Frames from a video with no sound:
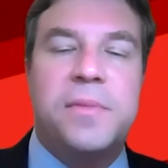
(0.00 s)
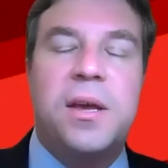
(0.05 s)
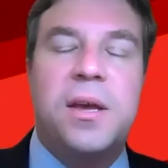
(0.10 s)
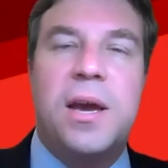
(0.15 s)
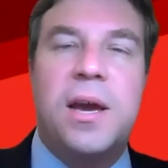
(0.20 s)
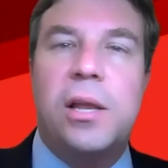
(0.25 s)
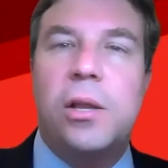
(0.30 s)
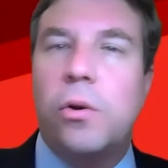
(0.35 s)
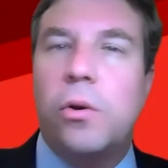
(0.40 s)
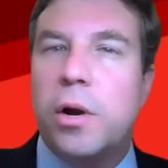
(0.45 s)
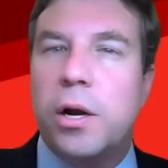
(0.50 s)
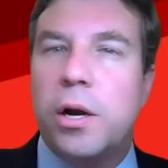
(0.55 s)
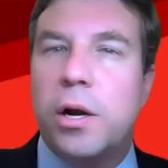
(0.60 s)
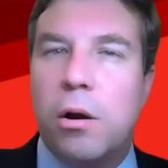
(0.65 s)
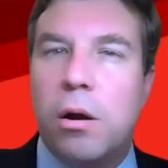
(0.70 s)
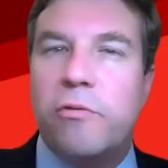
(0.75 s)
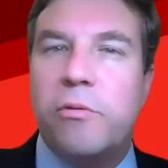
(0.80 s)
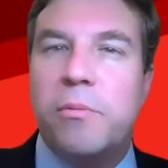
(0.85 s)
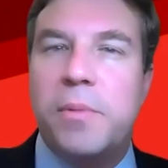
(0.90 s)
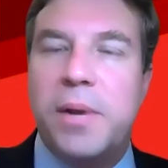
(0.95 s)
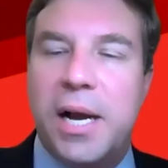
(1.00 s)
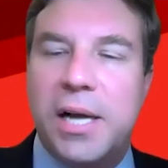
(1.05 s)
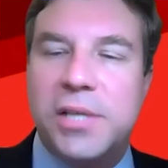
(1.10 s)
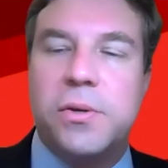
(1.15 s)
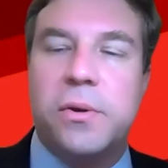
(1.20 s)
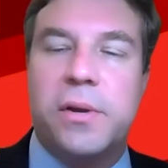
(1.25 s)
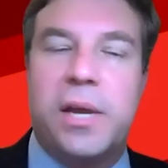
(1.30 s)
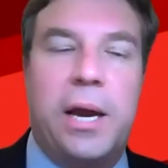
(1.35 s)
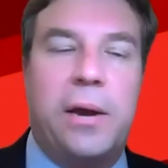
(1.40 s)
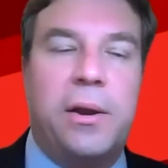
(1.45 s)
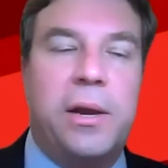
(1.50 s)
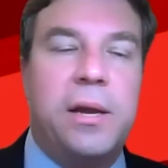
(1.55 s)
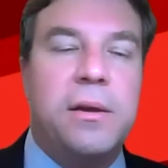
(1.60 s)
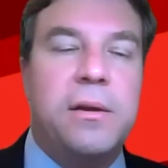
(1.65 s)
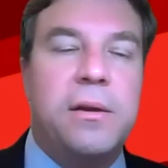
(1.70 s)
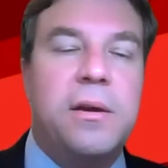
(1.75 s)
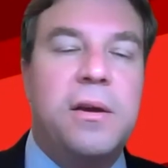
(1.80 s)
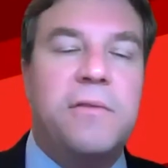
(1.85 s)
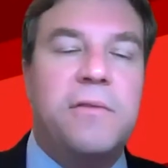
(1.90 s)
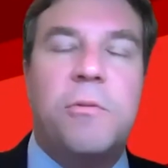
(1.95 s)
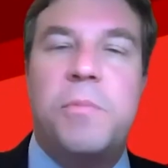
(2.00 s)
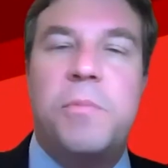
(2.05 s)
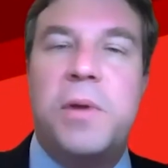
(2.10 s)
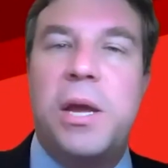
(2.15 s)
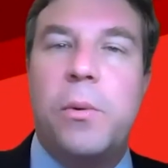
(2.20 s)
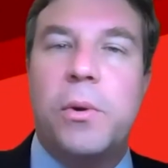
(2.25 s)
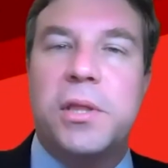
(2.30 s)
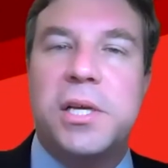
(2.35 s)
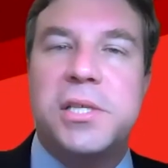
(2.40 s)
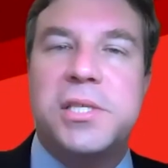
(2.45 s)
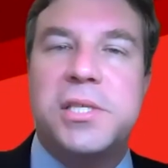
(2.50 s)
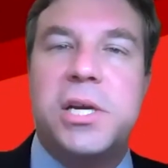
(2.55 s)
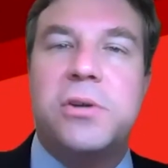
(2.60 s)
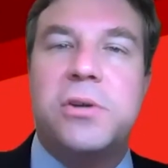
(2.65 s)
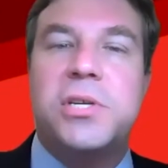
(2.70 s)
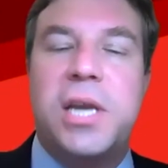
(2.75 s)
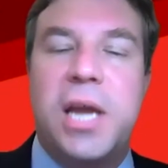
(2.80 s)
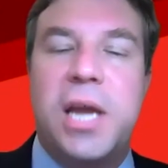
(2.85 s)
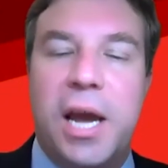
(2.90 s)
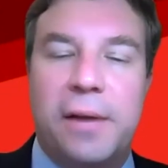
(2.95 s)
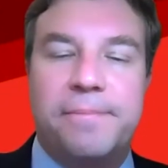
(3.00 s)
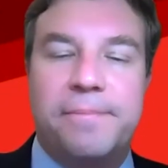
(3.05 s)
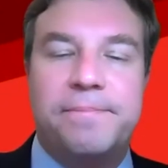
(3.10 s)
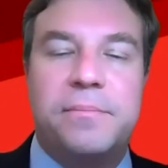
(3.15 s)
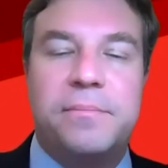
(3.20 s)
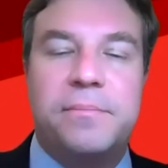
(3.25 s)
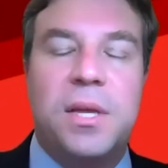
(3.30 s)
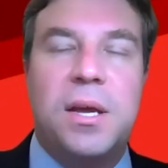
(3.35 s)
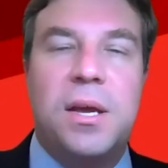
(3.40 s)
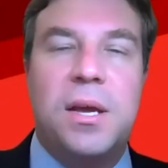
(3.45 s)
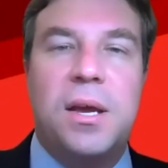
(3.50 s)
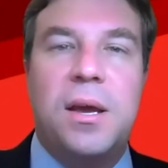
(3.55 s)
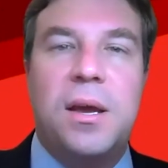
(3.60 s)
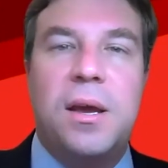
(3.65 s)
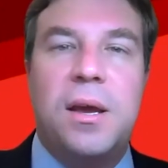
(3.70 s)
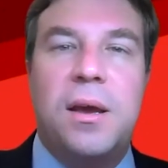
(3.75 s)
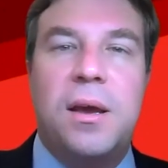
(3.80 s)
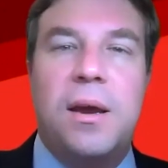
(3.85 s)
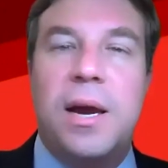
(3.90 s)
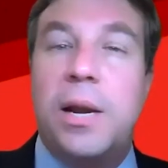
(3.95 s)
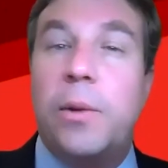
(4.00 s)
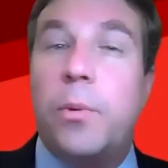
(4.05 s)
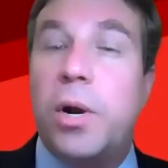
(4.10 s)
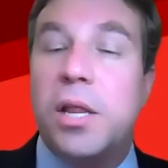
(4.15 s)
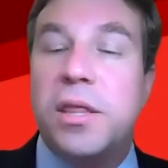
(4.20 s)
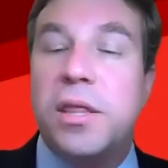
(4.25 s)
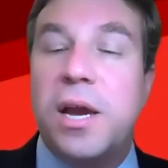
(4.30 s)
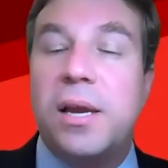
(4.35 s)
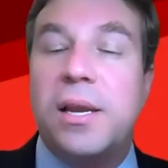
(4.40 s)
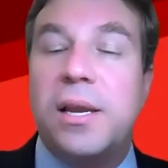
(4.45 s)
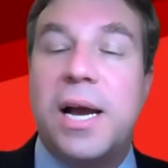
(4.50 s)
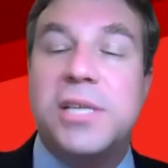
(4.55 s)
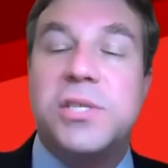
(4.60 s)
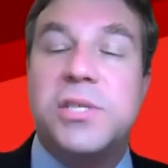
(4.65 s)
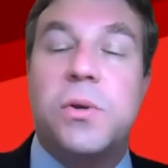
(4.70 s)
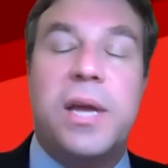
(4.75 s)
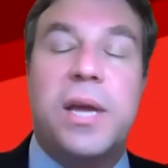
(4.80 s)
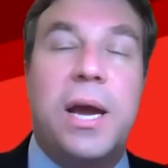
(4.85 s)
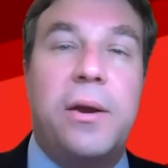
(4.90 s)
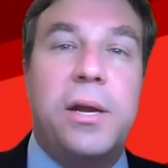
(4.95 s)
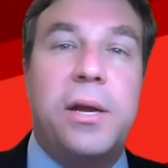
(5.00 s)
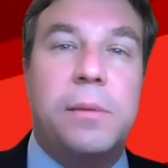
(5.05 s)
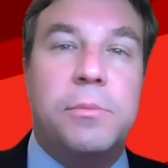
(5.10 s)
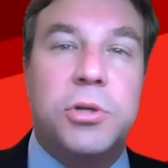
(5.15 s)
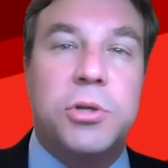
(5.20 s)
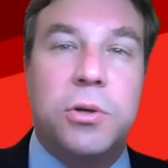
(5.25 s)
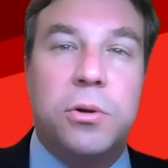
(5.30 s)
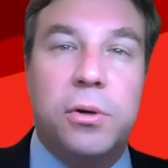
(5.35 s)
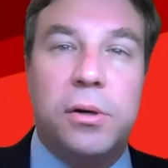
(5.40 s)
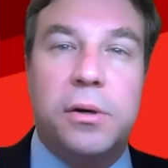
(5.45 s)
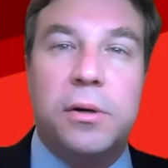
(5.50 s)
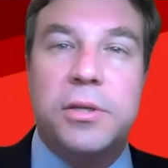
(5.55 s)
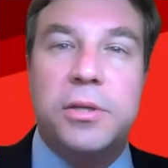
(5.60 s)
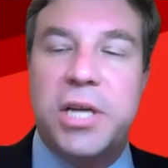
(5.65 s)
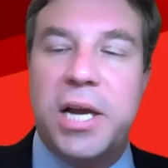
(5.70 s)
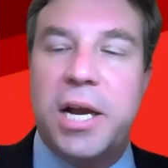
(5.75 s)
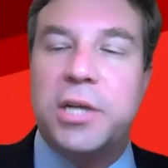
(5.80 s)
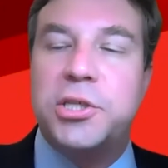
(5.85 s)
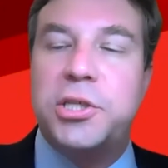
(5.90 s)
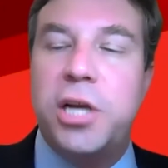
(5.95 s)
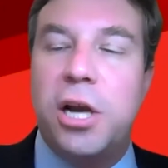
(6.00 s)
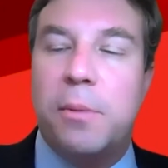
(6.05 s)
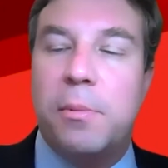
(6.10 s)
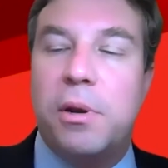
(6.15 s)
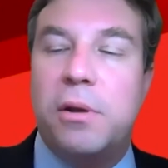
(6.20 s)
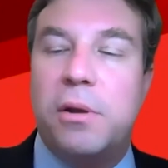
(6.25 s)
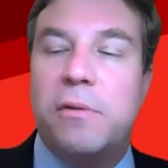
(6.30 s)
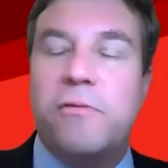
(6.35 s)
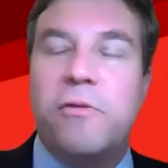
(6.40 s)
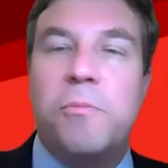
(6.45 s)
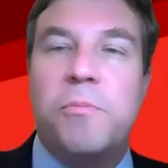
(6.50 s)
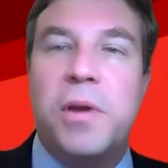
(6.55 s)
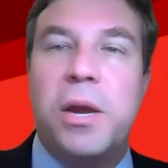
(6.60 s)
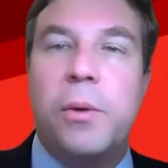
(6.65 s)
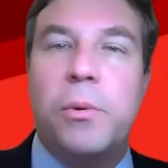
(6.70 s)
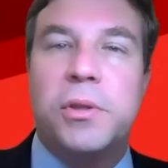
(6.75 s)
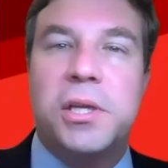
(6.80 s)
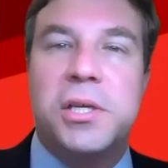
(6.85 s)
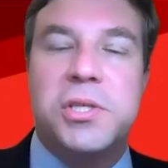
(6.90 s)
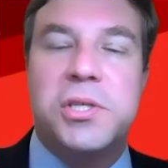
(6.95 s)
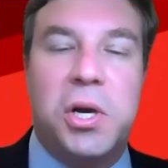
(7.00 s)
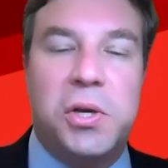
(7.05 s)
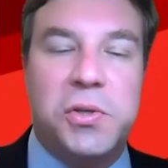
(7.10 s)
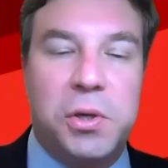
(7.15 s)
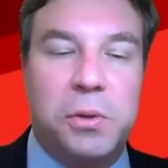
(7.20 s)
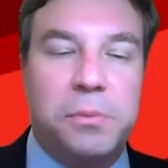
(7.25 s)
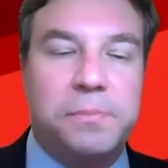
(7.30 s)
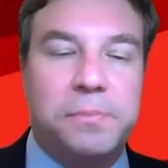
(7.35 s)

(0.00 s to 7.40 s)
and Laura Kern from Nassau County, for being with us here today. And I want to thank Nassau County Comptroller Jack Schneerman for being with us also.